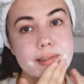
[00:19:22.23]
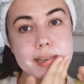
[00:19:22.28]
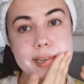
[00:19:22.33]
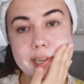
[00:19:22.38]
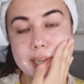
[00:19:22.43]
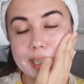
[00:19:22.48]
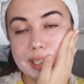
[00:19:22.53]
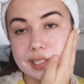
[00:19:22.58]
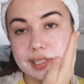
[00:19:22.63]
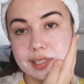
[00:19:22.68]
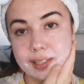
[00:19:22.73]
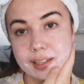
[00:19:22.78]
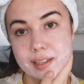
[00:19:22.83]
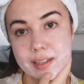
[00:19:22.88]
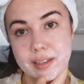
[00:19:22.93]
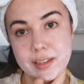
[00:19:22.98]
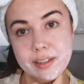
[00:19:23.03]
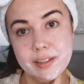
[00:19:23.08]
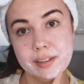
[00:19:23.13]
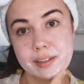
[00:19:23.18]
it is
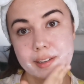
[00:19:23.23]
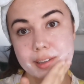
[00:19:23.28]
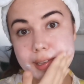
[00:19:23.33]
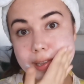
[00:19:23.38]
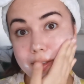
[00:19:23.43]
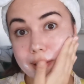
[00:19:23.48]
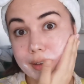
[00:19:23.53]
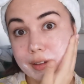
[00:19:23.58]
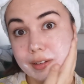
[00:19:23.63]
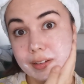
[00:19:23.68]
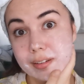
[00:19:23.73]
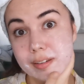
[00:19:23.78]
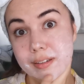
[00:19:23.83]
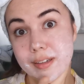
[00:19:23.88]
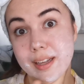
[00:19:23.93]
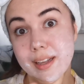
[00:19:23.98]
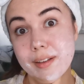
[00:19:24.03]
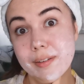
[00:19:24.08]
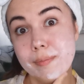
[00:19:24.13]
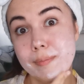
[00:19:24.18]
a
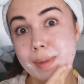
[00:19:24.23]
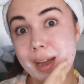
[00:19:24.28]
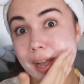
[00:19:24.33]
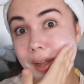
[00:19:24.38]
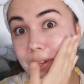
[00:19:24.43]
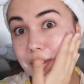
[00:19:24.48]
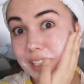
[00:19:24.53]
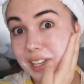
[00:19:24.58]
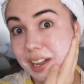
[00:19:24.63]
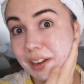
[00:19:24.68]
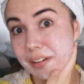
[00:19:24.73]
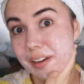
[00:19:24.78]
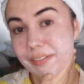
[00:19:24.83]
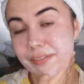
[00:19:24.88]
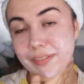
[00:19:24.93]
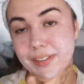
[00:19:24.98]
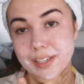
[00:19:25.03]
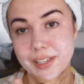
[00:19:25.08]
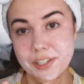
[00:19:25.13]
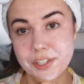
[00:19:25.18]
mild airy
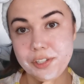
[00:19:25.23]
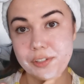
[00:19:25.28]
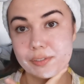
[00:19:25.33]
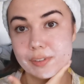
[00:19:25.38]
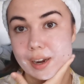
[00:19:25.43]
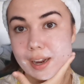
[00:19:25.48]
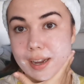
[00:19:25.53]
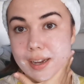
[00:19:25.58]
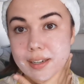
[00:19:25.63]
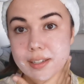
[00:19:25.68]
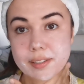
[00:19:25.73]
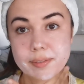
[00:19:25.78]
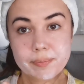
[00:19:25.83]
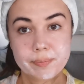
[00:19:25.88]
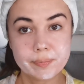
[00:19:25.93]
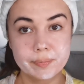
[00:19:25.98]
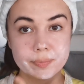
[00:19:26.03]
finish, right?